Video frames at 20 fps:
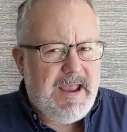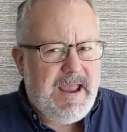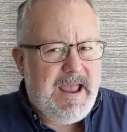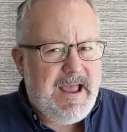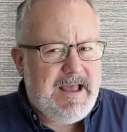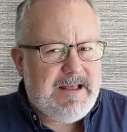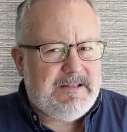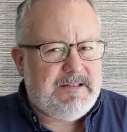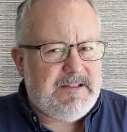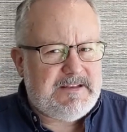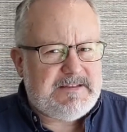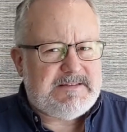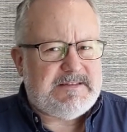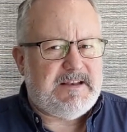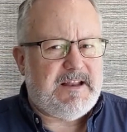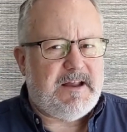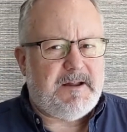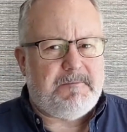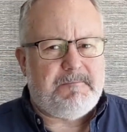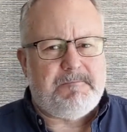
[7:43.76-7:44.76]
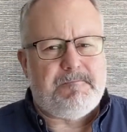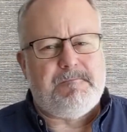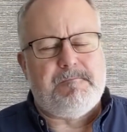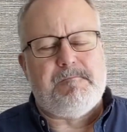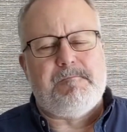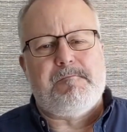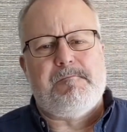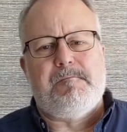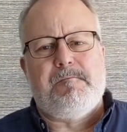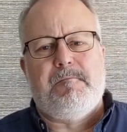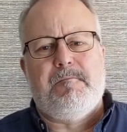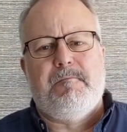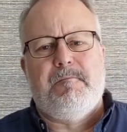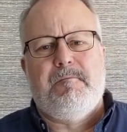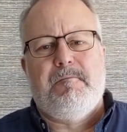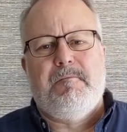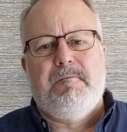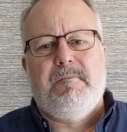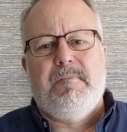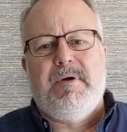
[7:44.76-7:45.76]
And listening.
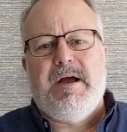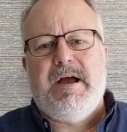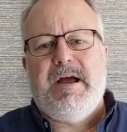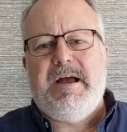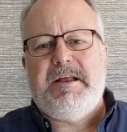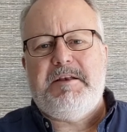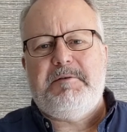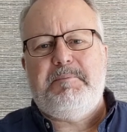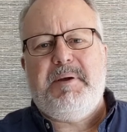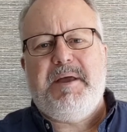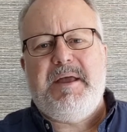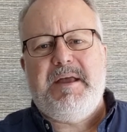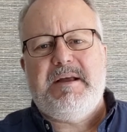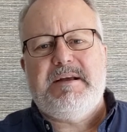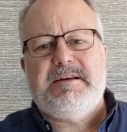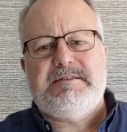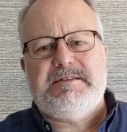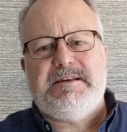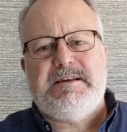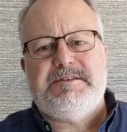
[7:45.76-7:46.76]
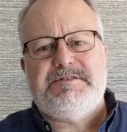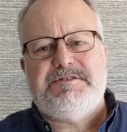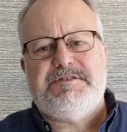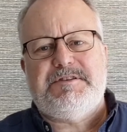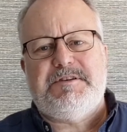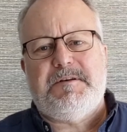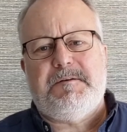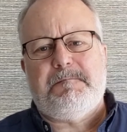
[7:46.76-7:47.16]
And paying attention.